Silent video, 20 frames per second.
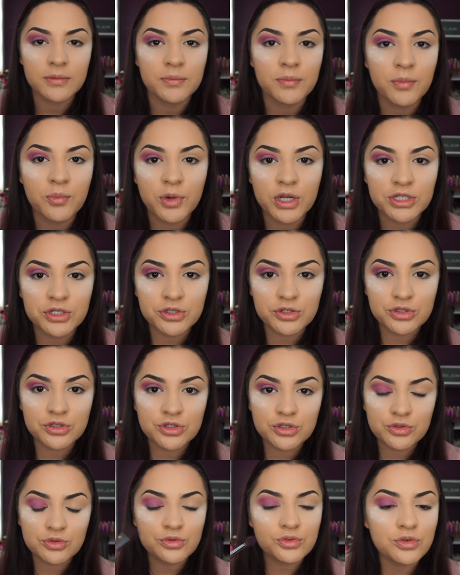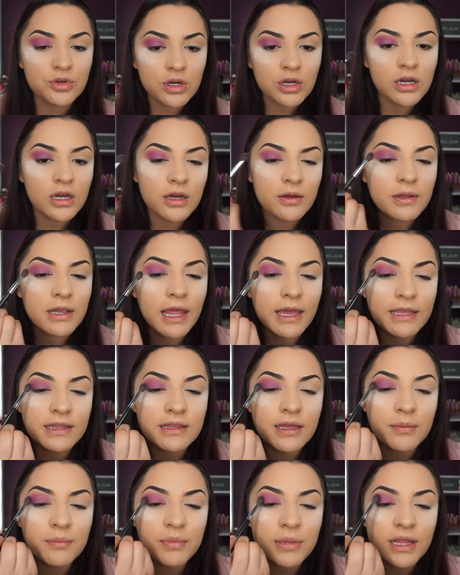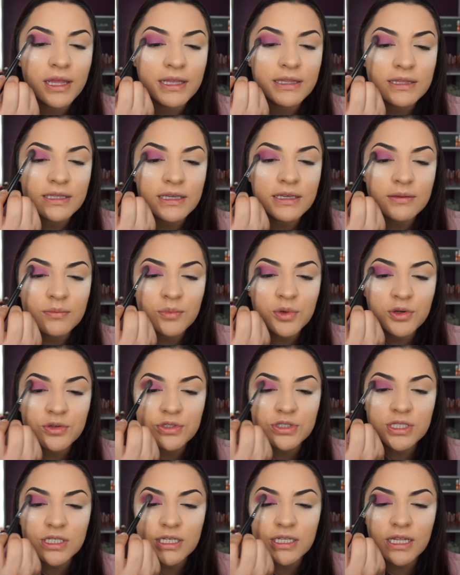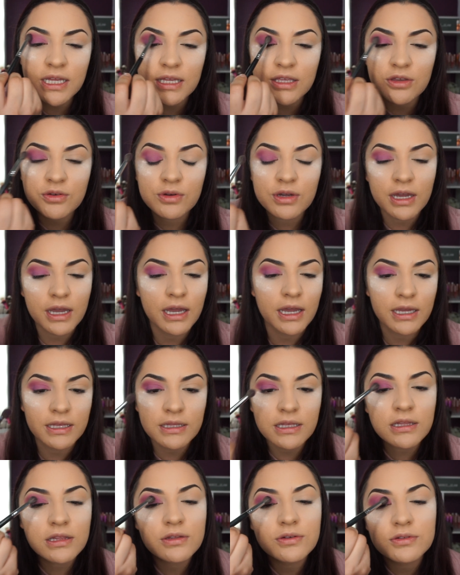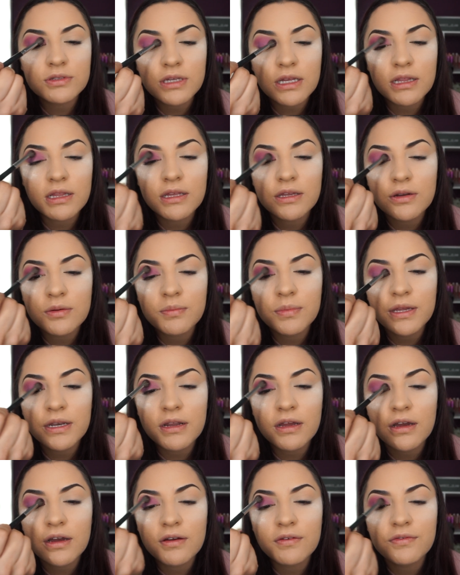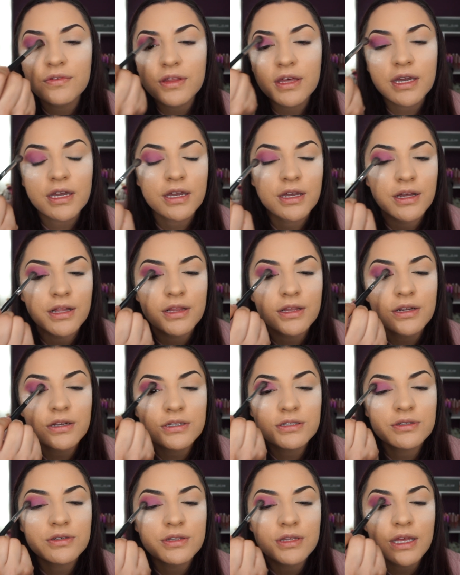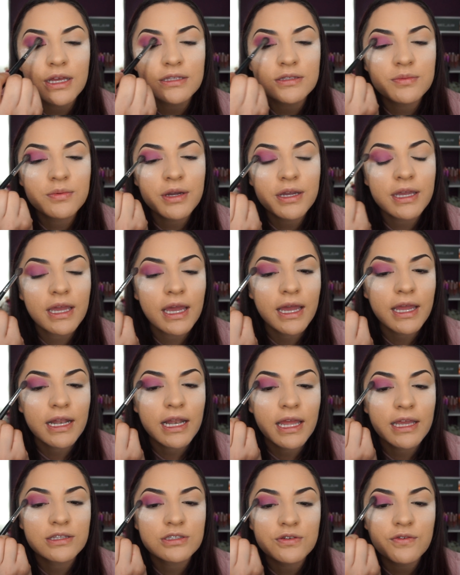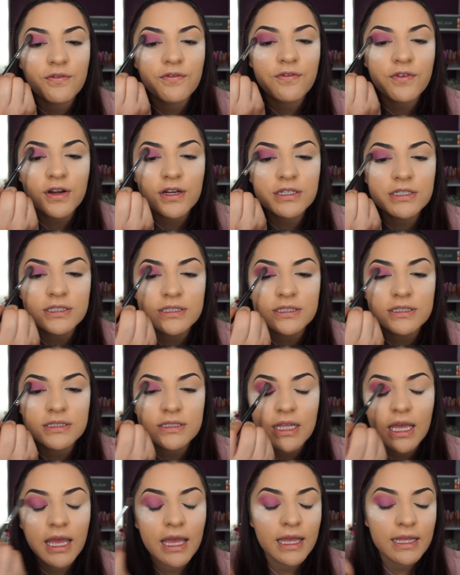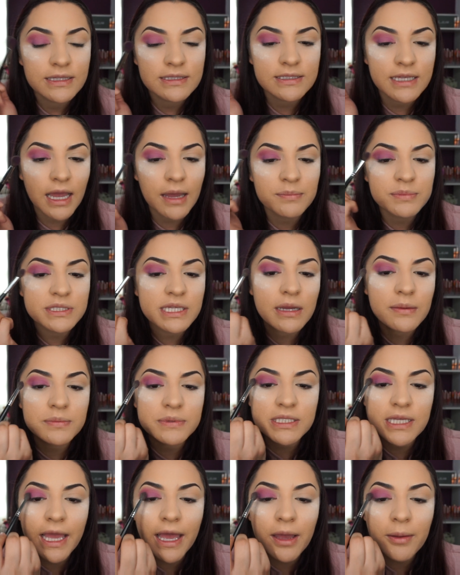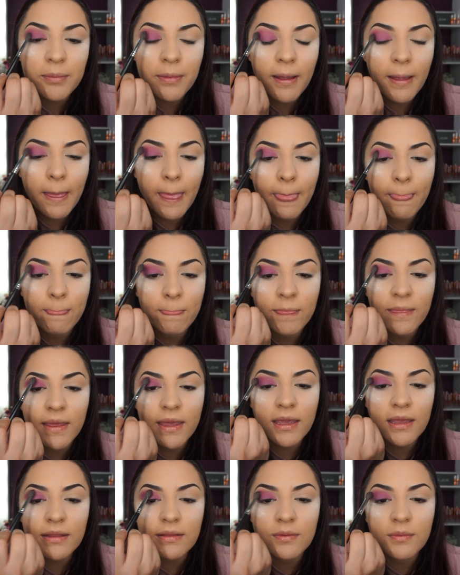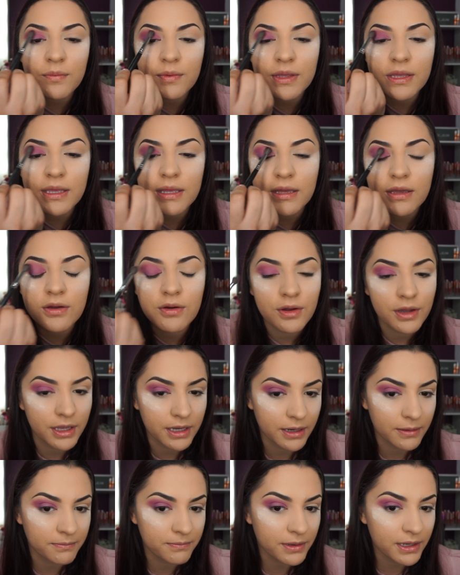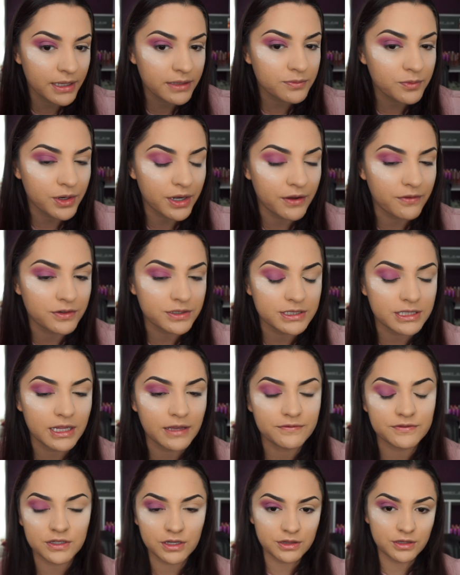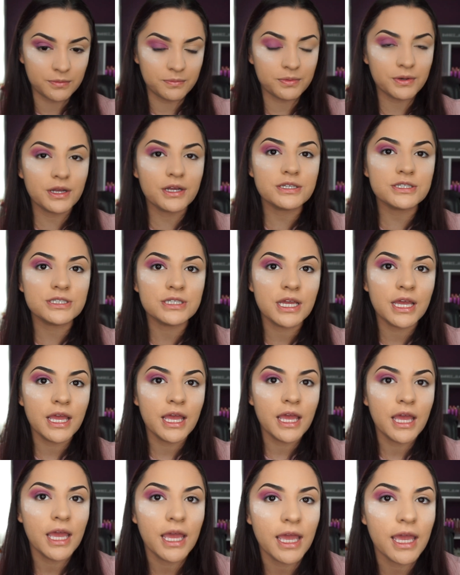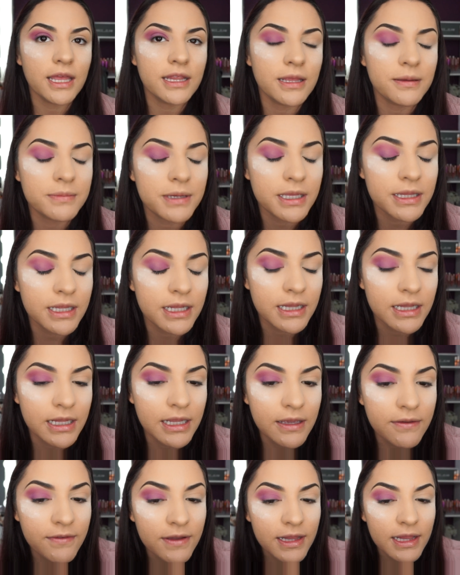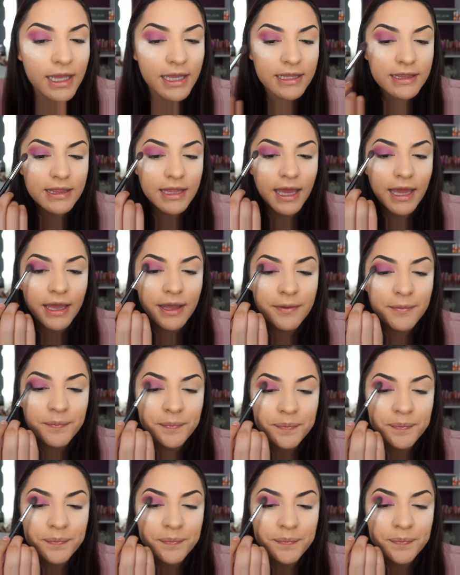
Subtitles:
when you do like the blending motion, you kind of lose a little bit of the color, so that's why I like to first tap, and then we can go ahead and blend whatever's left on the brush. And I'm gonna leave it like that.